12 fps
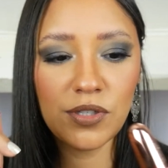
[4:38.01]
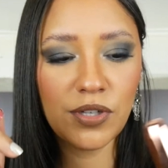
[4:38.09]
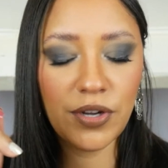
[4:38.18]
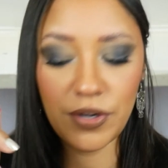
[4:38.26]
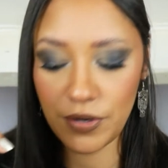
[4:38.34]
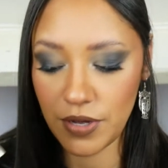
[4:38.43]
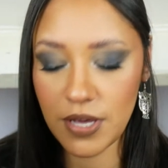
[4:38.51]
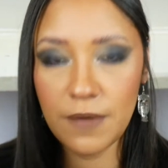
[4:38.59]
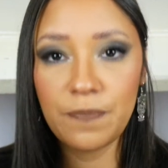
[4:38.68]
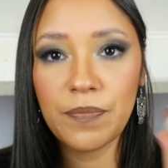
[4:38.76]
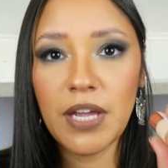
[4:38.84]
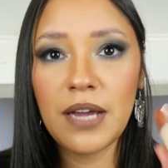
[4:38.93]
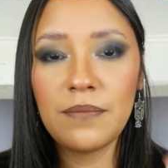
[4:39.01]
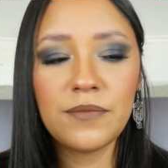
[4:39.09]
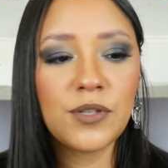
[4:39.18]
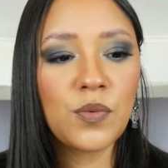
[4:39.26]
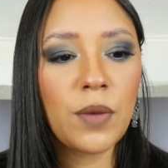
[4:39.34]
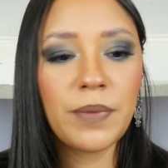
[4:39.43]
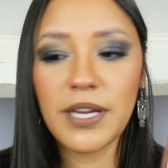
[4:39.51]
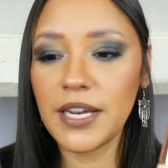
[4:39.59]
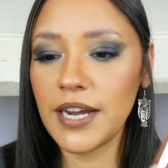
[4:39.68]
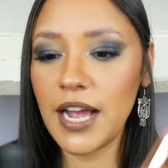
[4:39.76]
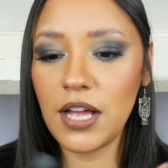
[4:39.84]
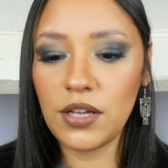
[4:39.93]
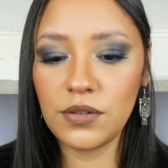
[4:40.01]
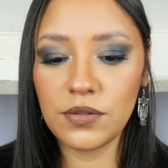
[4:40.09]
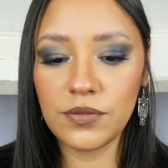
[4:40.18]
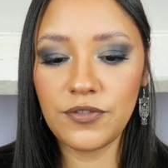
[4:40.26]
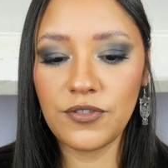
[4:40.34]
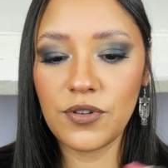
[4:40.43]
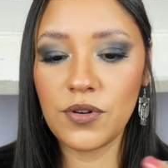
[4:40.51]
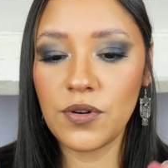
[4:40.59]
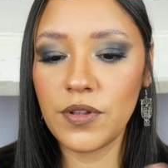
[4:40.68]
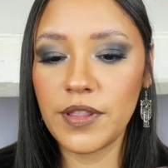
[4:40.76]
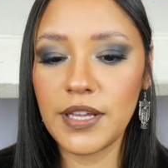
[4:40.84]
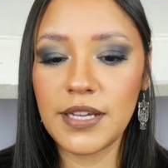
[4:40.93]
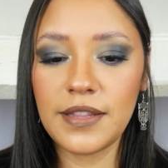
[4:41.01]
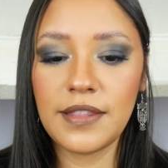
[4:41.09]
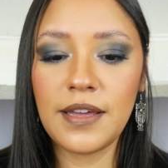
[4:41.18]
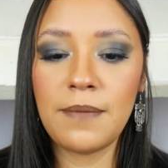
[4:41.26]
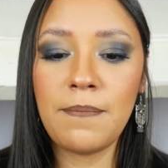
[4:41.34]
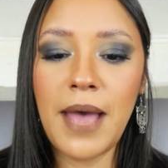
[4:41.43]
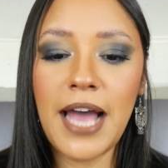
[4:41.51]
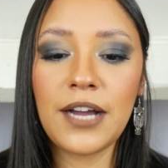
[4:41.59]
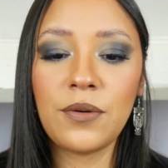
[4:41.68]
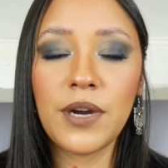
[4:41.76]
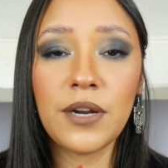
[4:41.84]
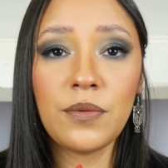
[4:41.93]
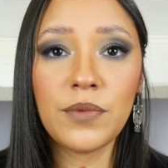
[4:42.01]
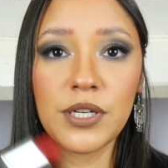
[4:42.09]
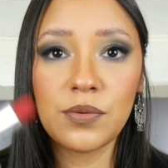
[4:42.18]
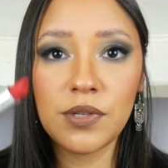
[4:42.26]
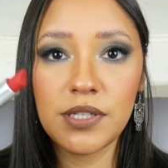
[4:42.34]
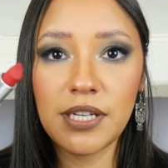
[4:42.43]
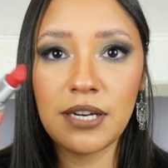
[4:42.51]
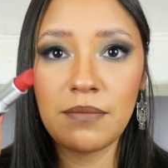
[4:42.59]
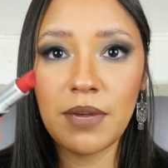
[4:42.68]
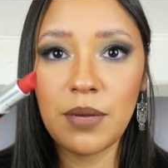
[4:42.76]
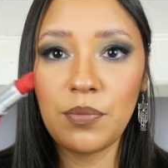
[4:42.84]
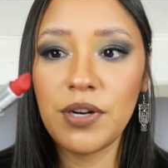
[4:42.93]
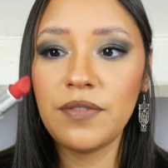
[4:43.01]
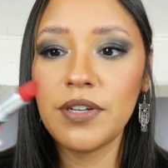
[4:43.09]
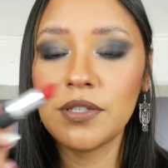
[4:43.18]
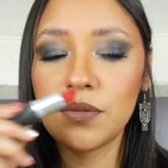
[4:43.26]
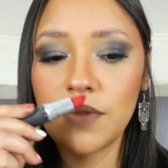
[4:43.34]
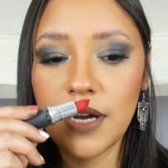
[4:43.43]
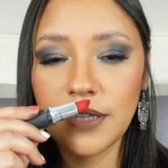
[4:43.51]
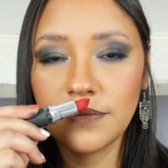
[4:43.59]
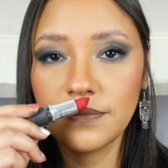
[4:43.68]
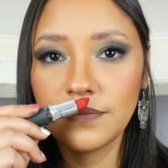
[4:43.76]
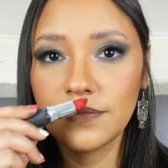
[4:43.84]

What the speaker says: So I'm swapping it out for the MAC one, which was in my previous one.